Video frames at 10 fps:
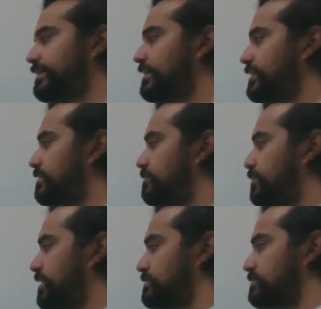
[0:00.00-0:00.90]
And
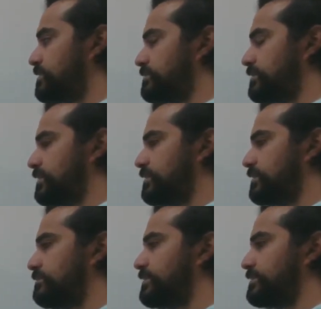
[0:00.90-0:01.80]
positive times a
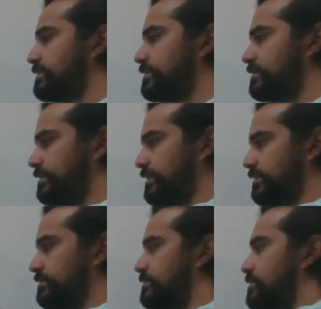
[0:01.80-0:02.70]
negative is a negative.